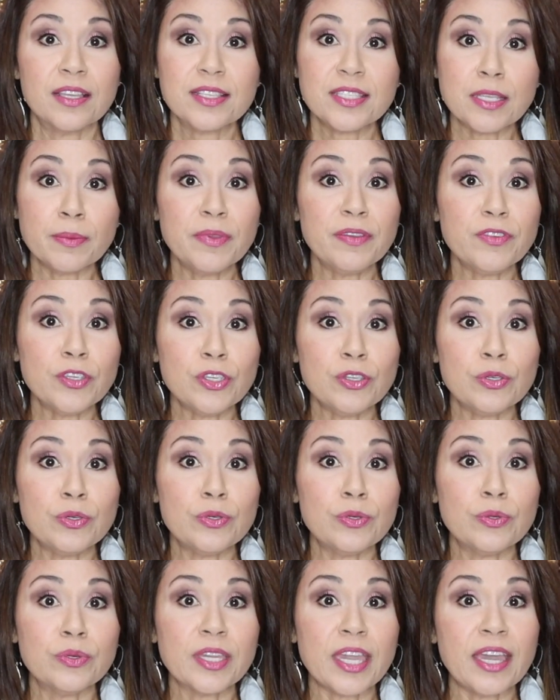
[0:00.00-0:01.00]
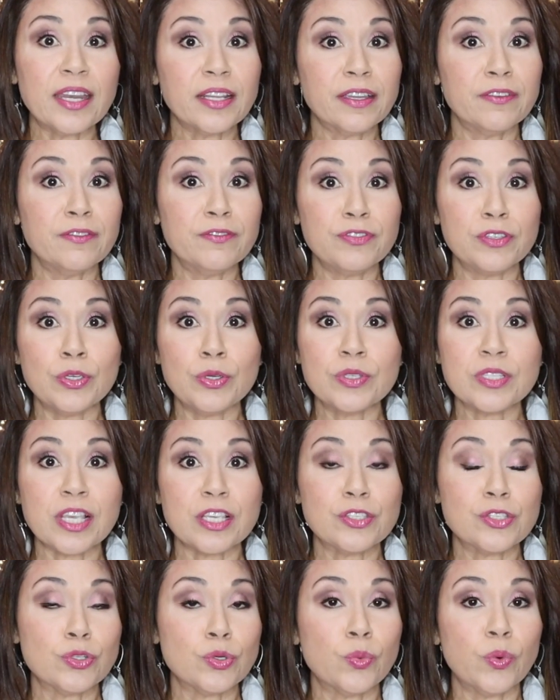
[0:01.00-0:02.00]
some of you get confused
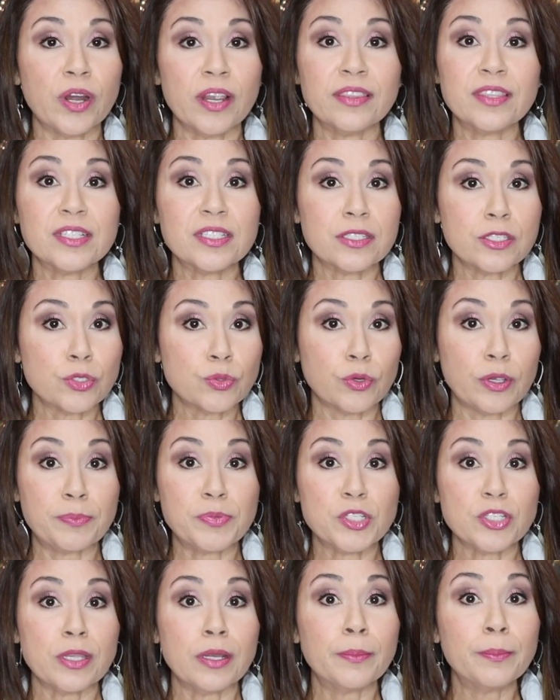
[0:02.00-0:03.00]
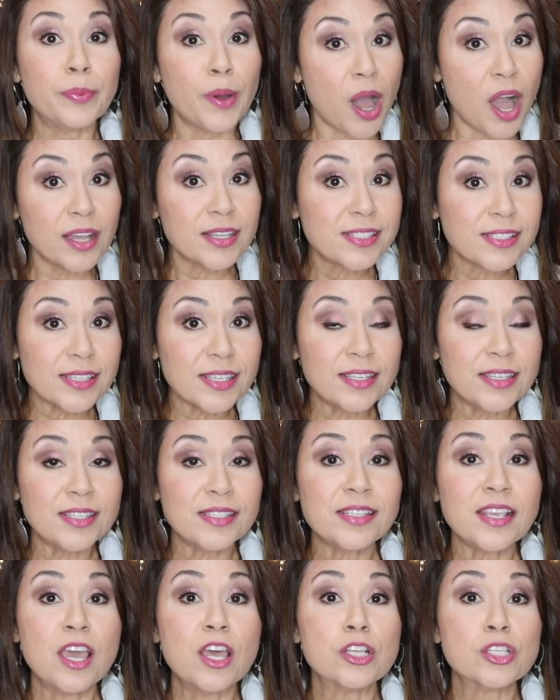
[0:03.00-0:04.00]
as to where the description box
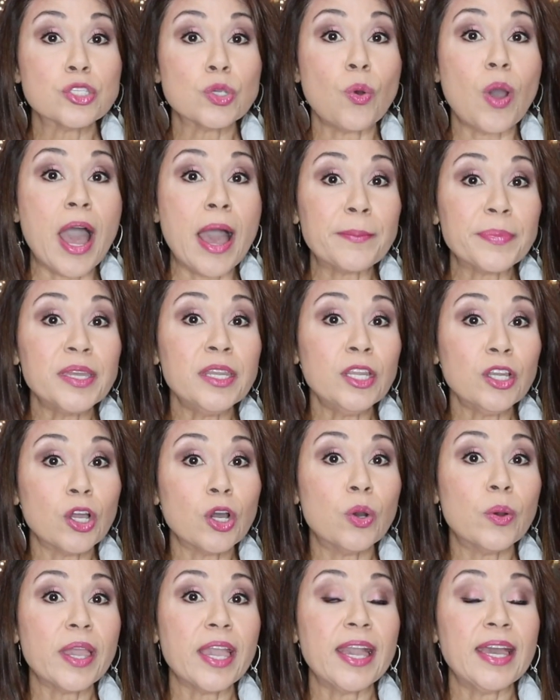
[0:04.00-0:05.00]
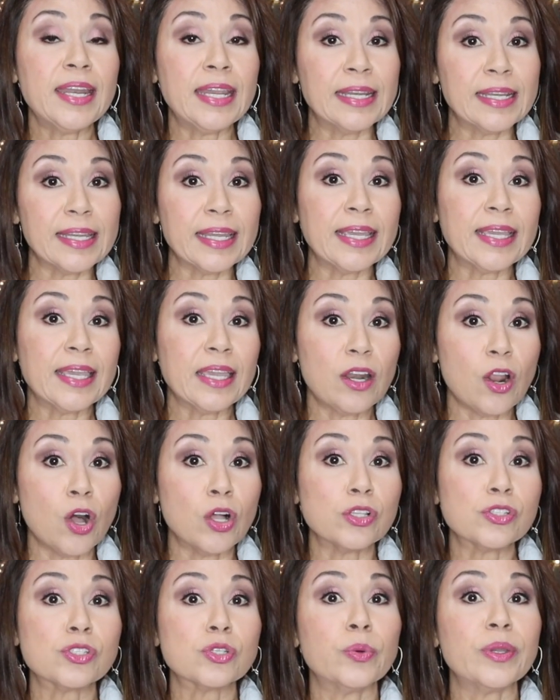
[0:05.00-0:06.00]
is. So I'm gonna go ahead and link it
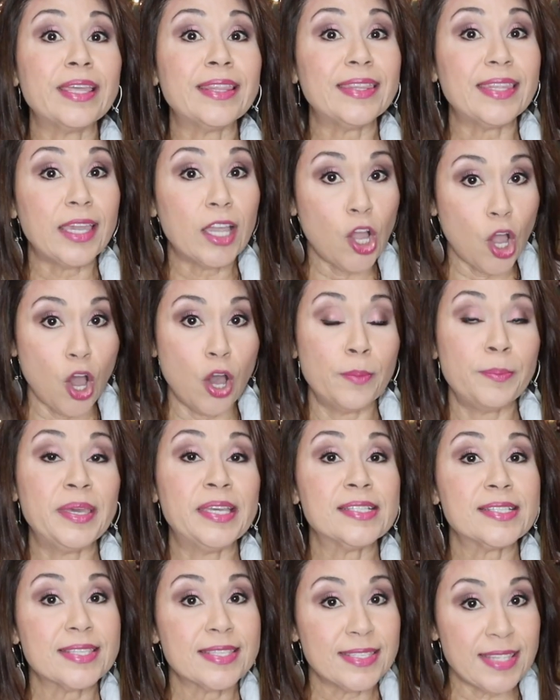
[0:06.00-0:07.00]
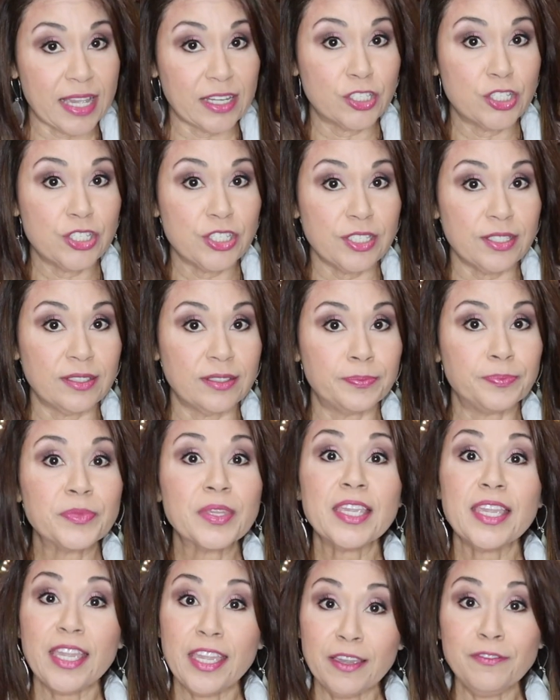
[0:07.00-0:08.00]
also in the comment section
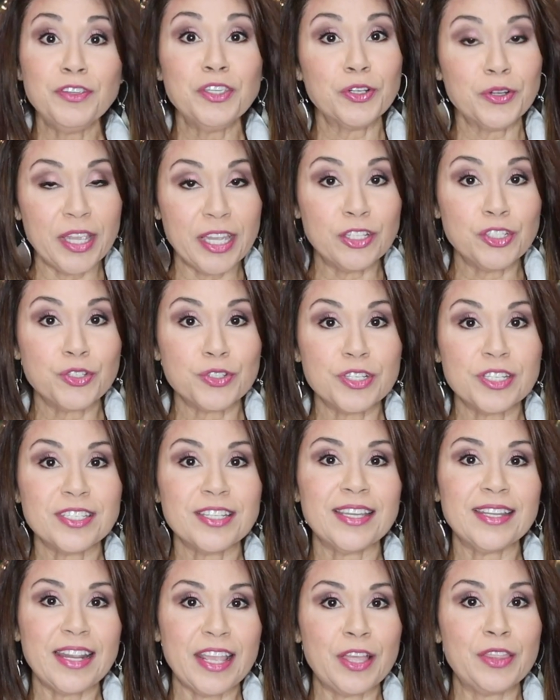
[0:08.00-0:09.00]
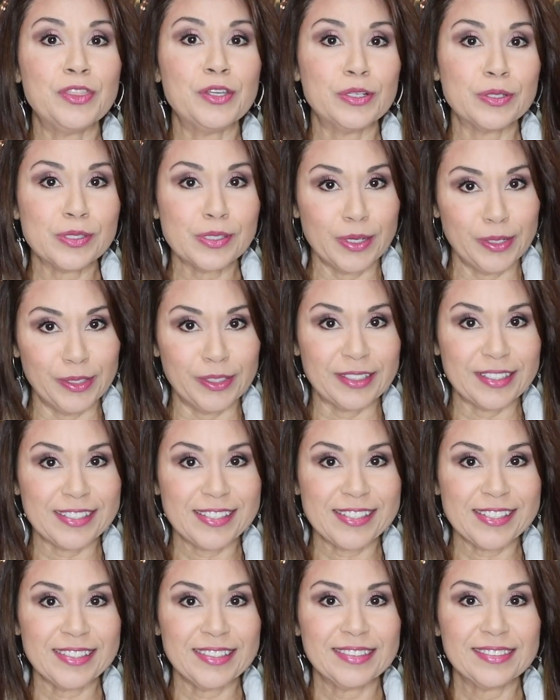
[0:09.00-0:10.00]
if you're interested in those
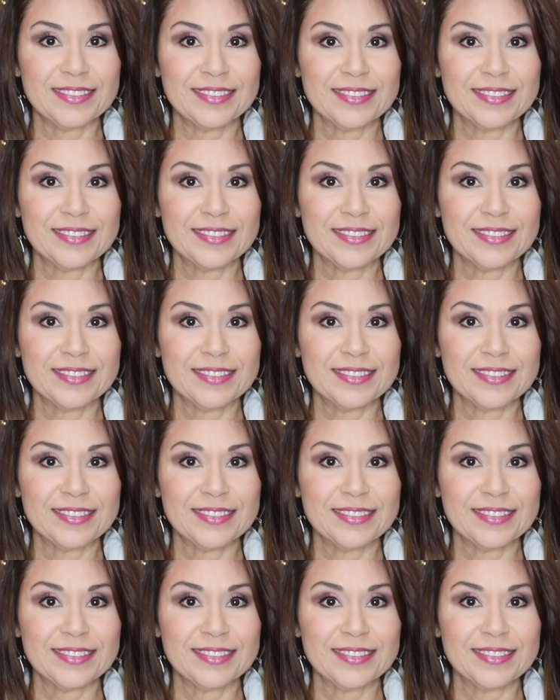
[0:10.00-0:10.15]
hooks.